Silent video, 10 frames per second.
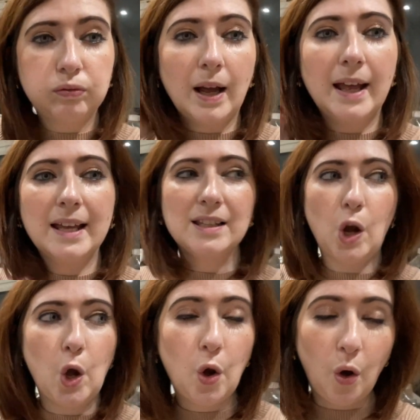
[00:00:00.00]
it's a
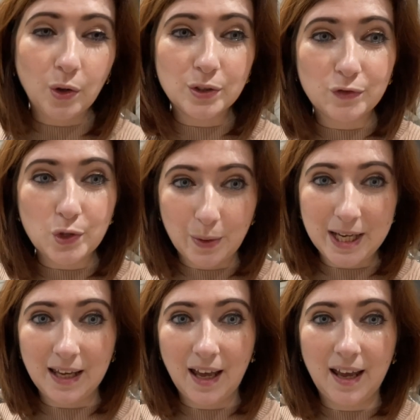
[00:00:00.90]
lot of
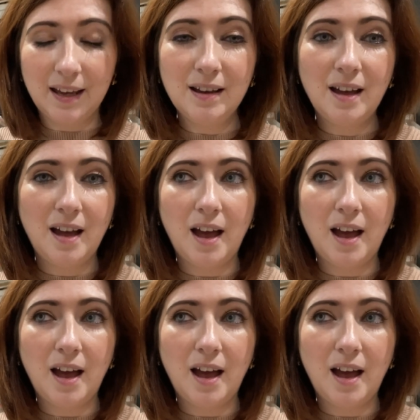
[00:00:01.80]
tweaking